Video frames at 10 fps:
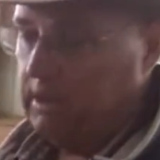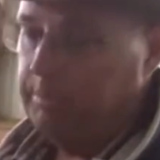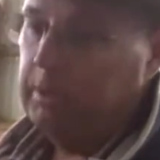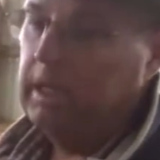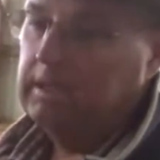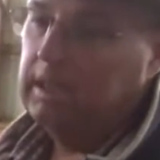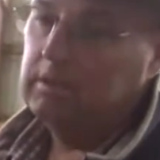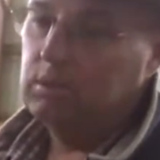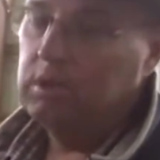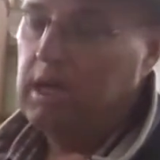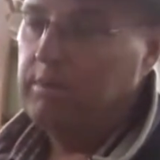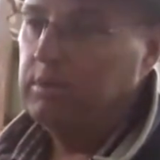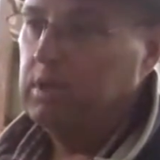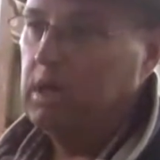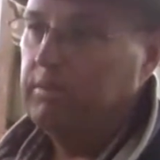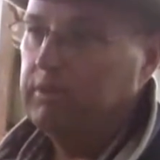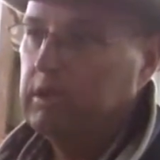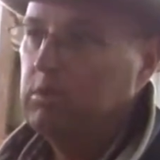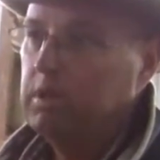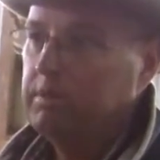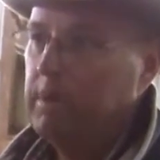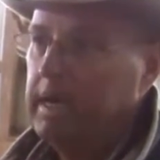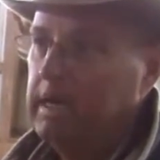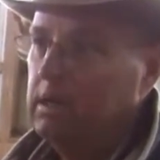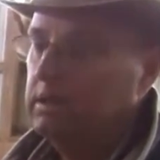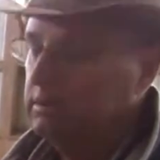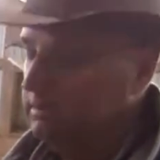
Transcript: up and I take those hobbles off, he won the battle, and